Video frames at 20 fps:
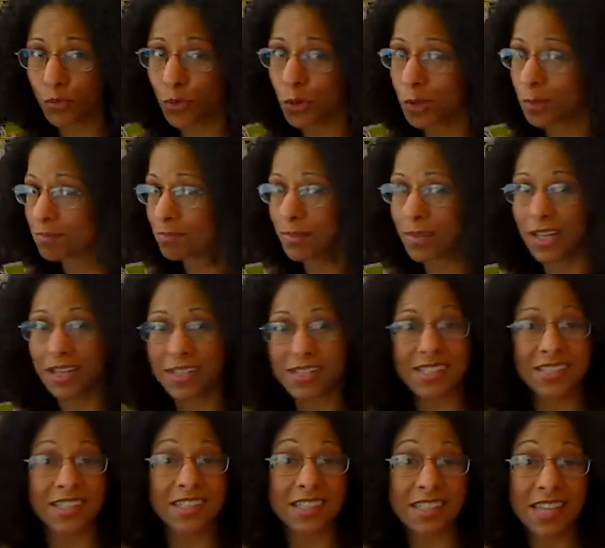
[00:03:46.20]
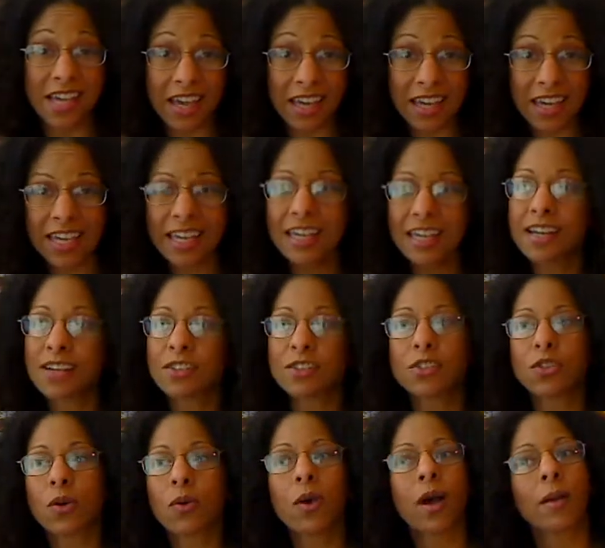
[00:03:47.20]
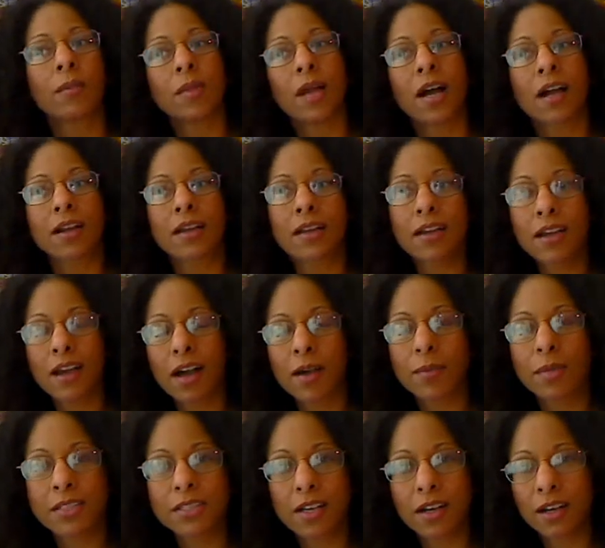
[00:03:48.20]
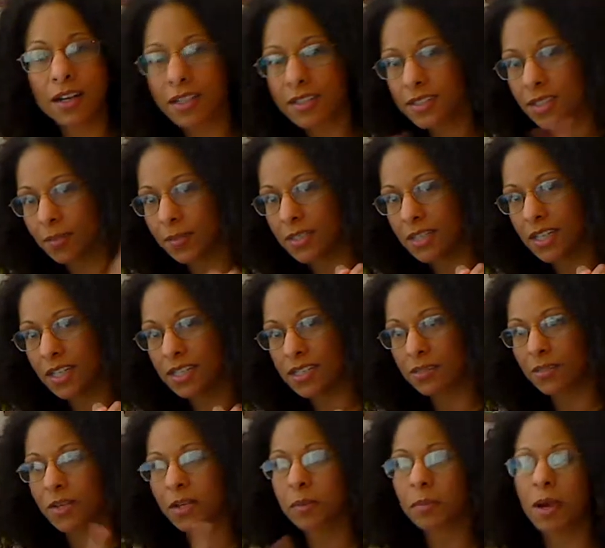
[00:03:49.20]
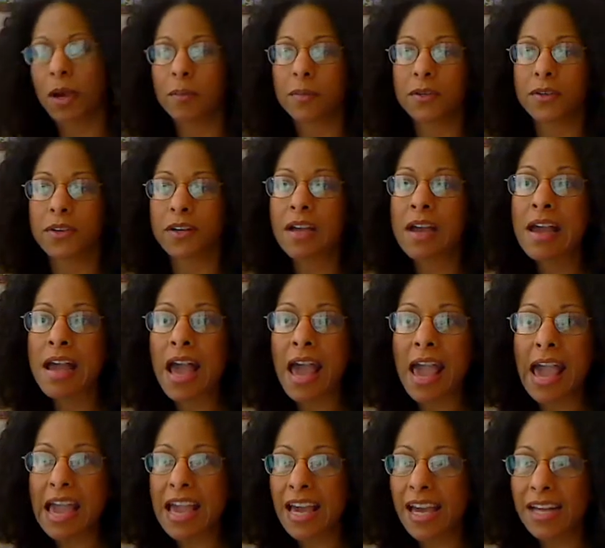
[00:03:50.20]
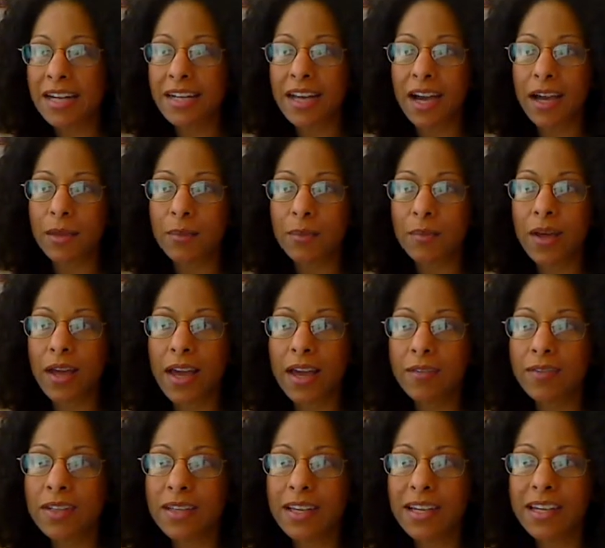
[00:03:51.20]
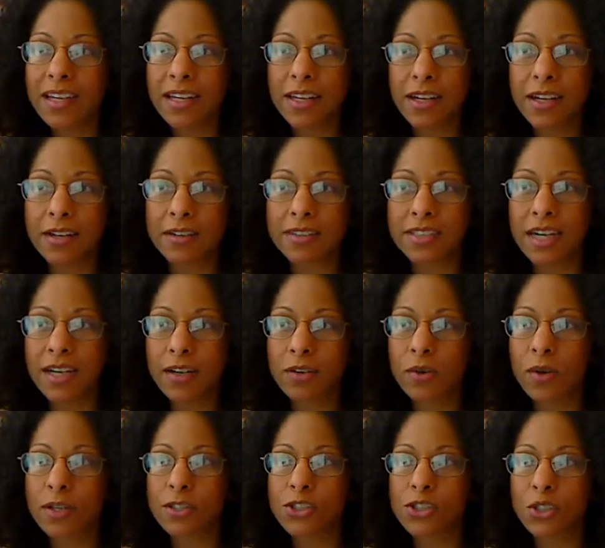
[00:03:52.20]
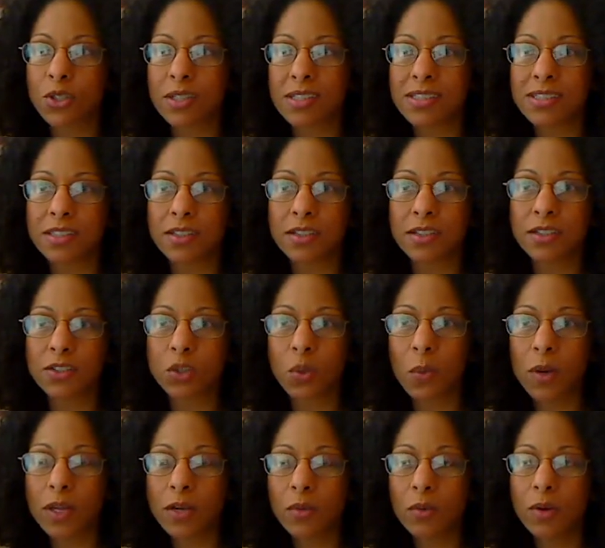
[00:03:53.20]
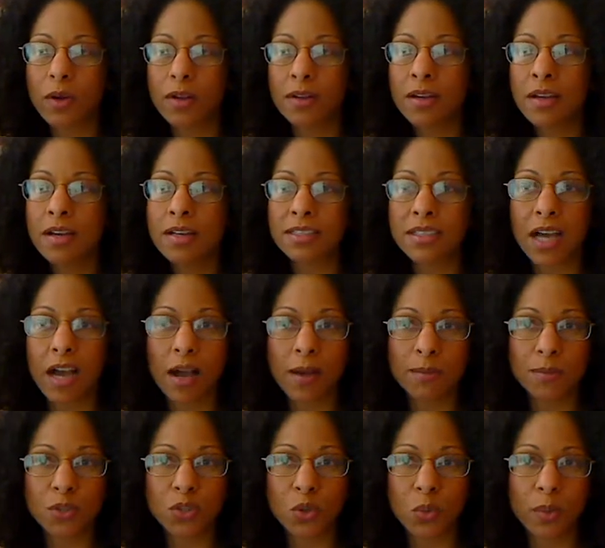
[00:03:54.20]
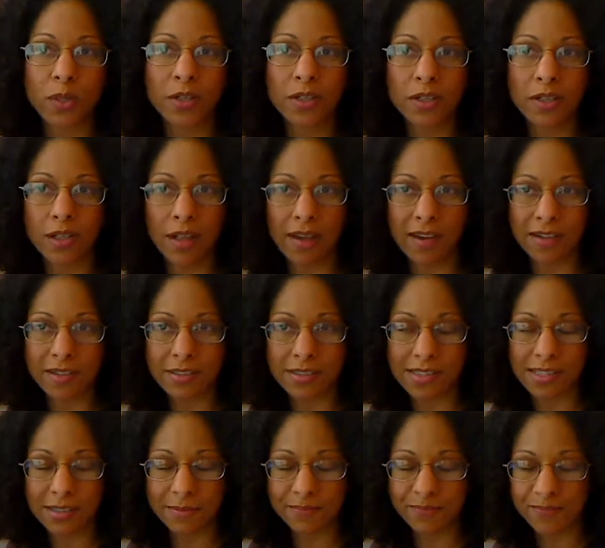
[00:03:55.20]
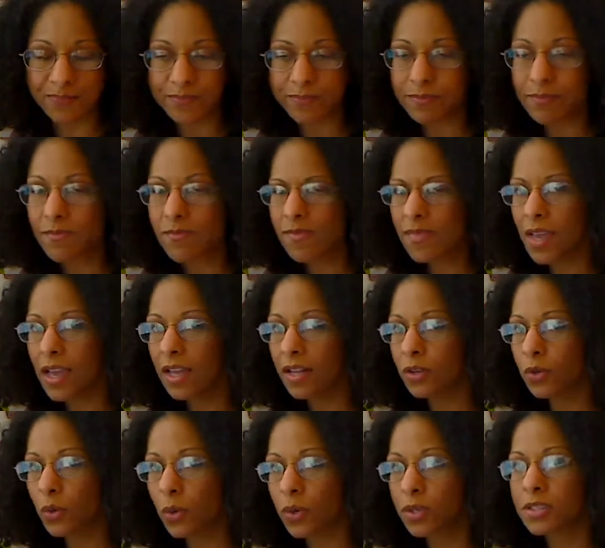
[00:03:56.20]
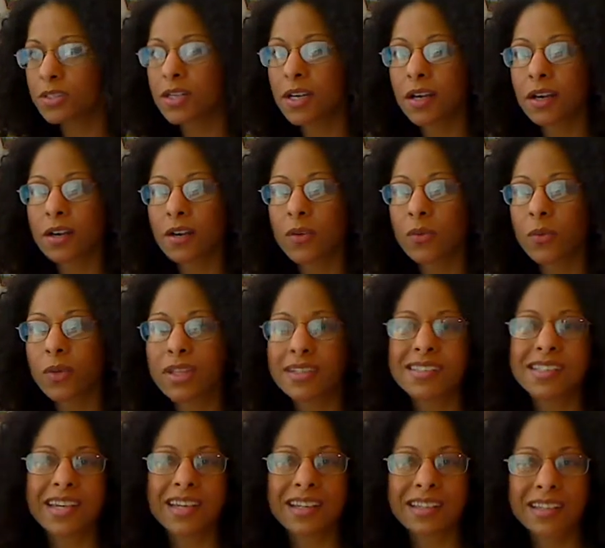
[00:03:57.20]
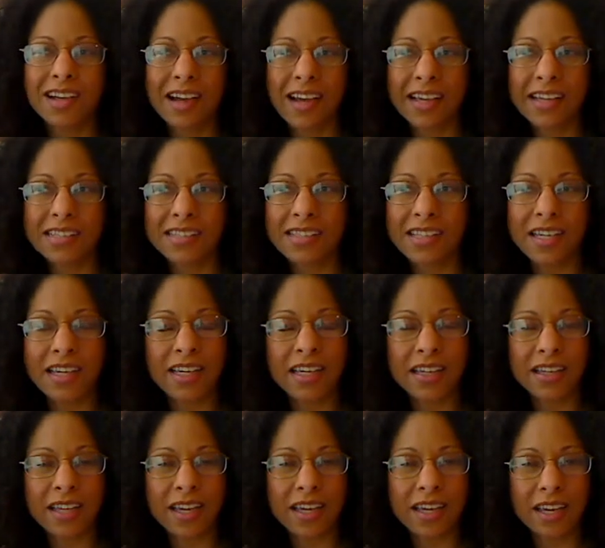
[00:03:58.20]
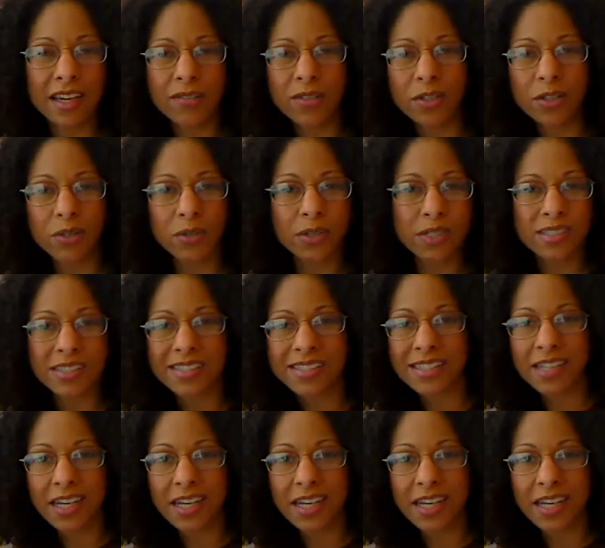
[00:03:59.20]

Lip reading: for less than a day, so I'm not going to comment on it except to say it's very popular. And I have a link in here. TechCrunch listed the 21 top Twitter clients. And of course, when they say clients, they kind of included